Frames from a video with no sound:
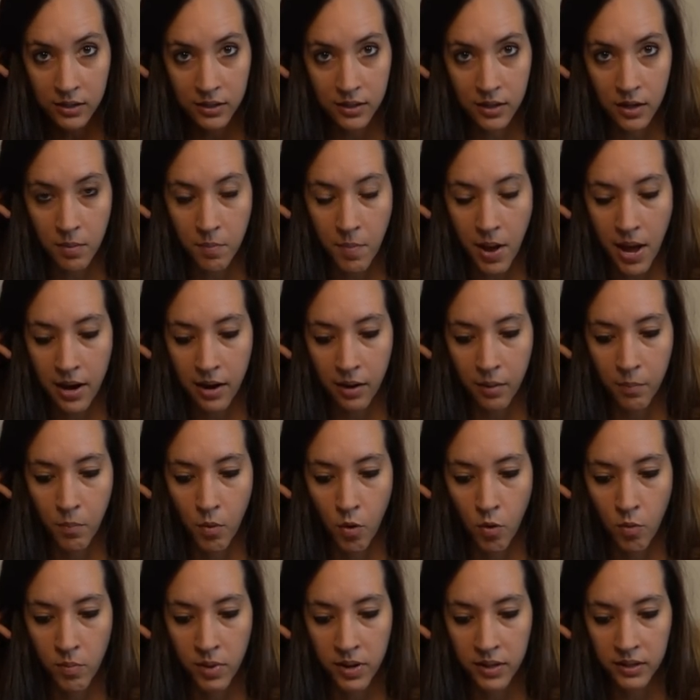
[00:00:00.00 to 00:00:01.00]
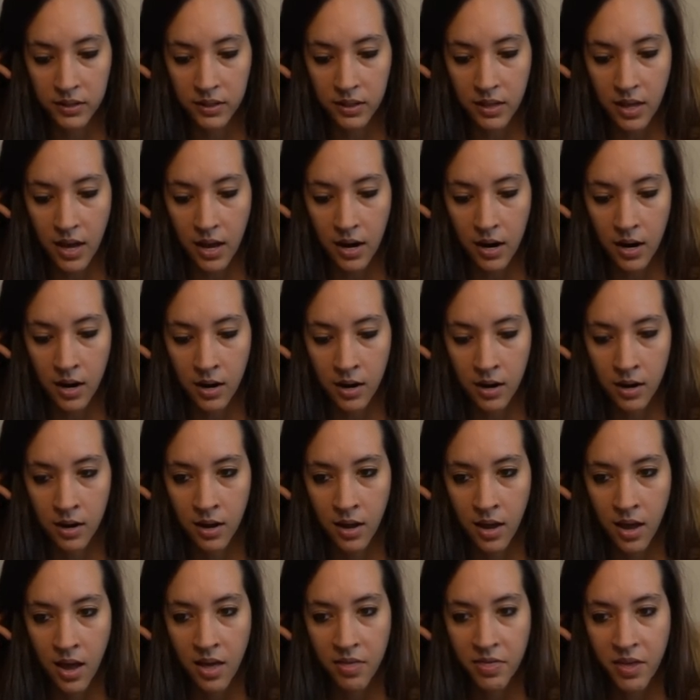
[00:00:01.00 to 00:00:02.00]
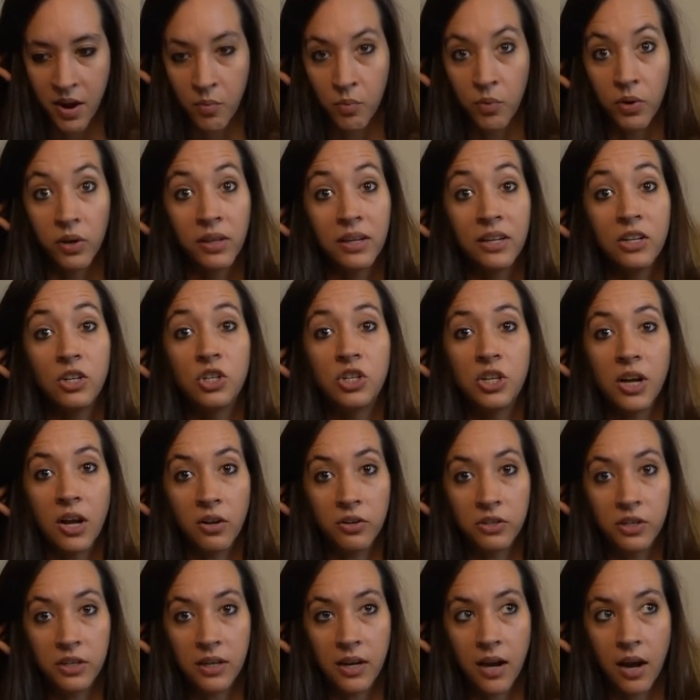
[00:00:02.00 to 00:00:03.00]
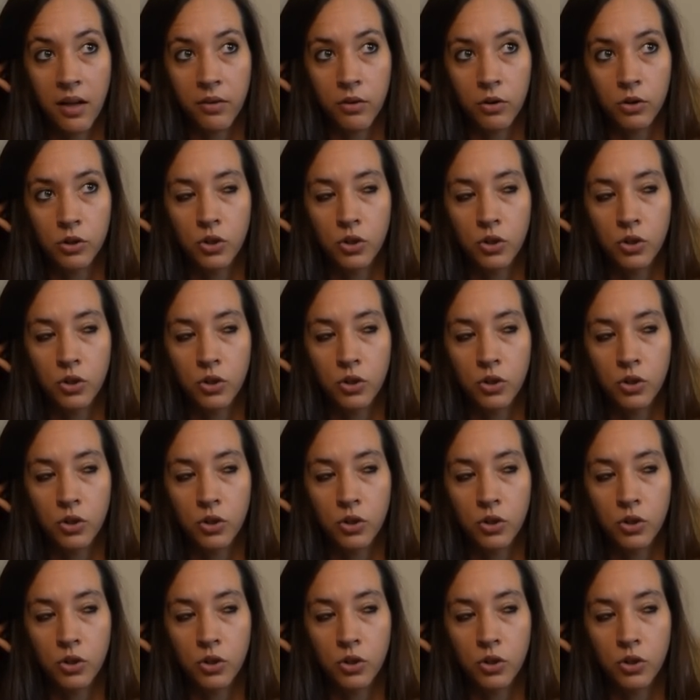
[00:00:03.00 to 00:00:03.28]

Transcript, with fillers: cinematic moments that uh, that really gel together.